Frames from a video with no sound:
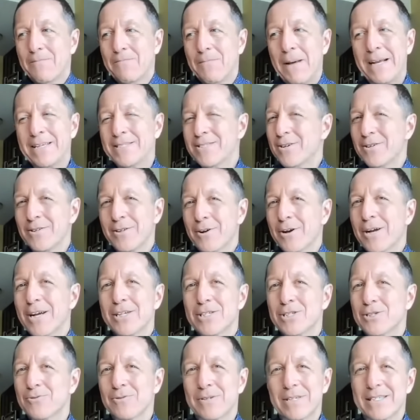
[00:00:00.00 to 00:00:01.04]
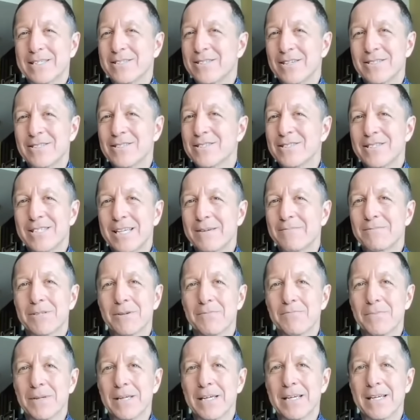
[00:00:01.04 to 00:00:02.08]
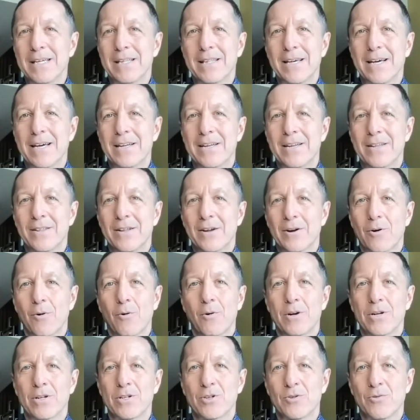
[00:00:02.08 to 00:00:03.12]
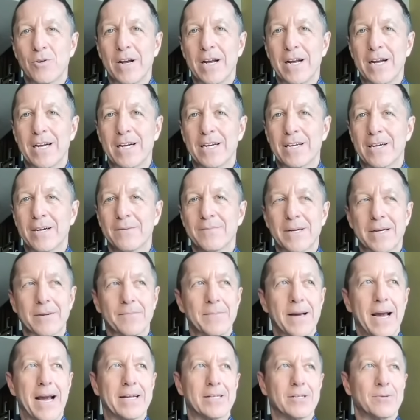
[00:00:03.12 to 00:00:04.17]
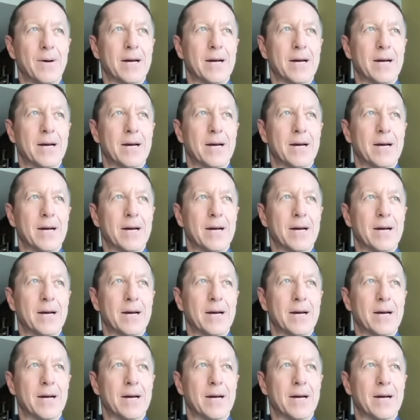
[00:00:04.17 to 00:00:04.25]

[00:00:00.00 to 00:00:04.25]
based on their history, it doesn't seem to me that they're going to trade a McMahon.